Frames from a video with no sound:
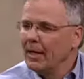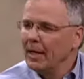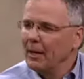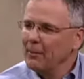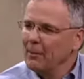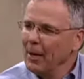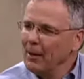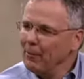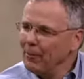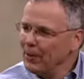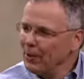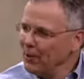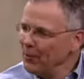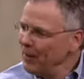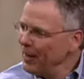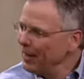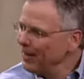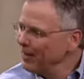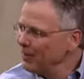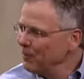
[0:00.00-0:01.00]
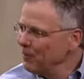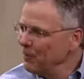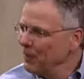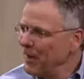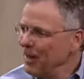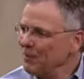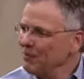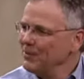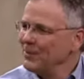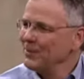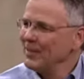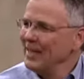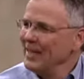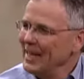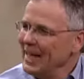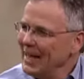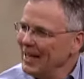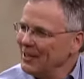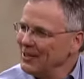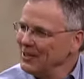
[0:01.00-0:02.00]
I want to go back to Bob's
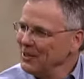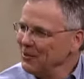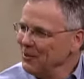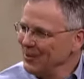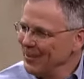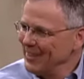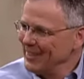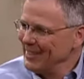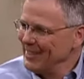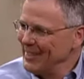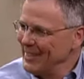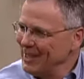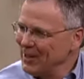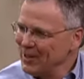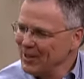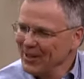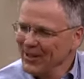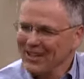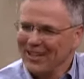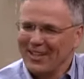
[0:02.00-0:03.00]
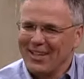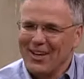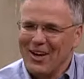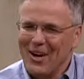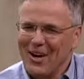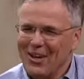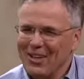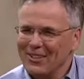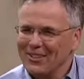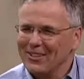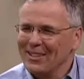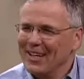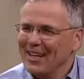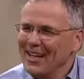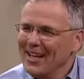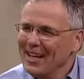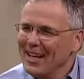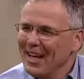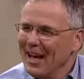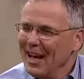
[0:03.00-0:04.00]
analogy with the sticker on the cars.
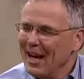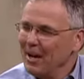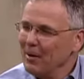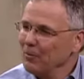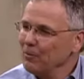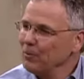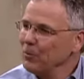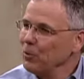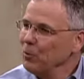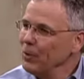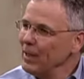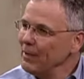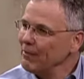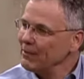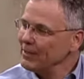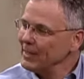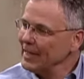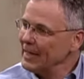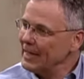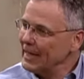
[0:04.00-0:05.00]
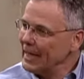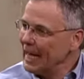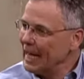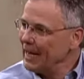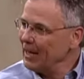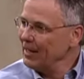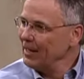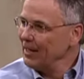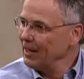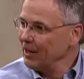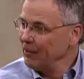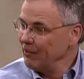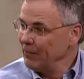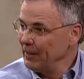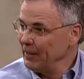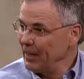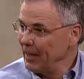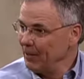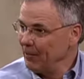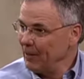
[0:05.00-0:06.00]
We have a set of cattle in our
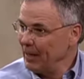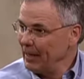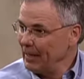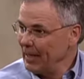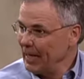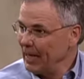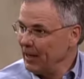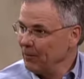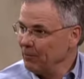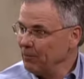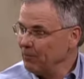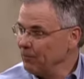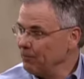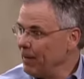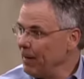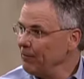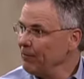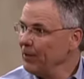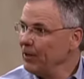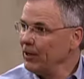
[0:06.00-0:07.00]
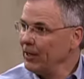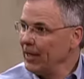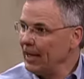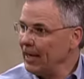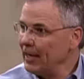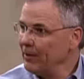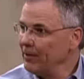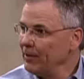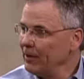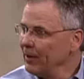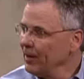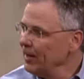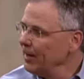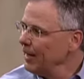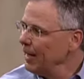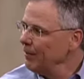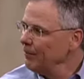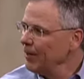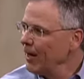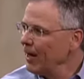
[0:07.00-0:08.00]
feedlot right now, 500 head.
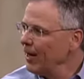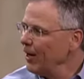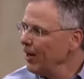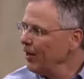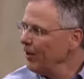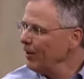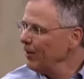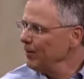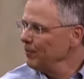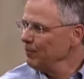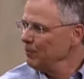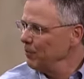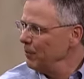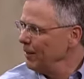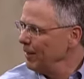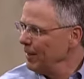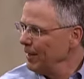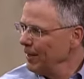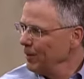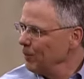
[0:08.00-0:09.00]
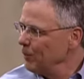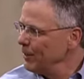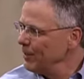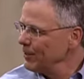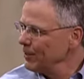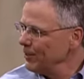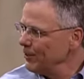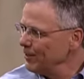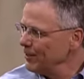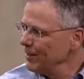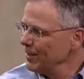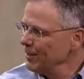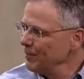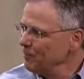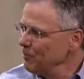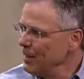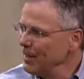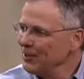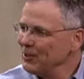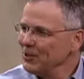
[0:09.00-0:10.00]
They've got all the whistles
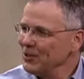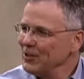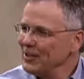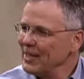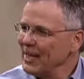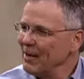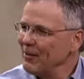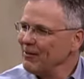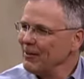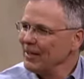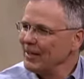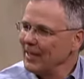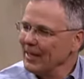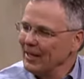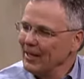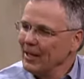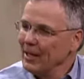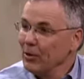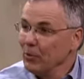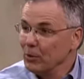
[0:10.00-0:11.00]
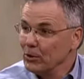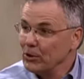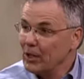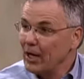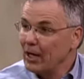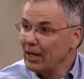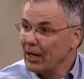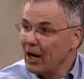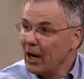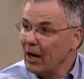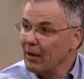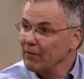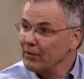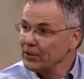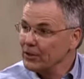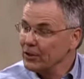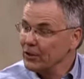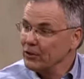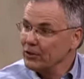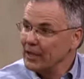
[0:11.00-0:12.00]
and buzzers and everything. We're starting to
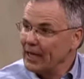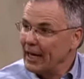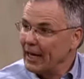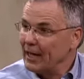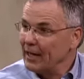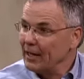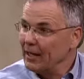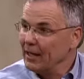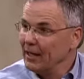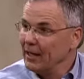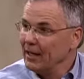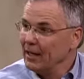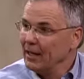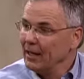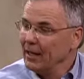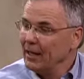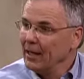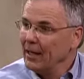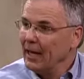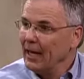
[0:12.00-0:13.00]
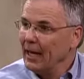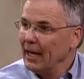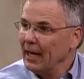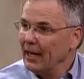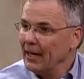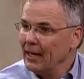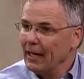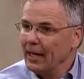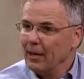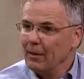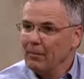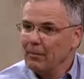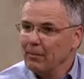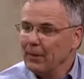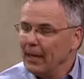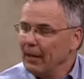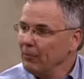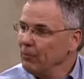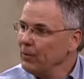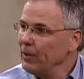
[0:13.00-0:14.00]
harvest those cattle. And
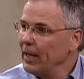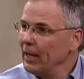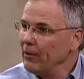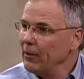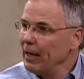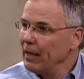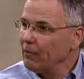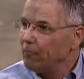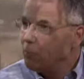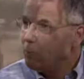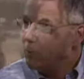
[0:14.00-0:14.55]
they graded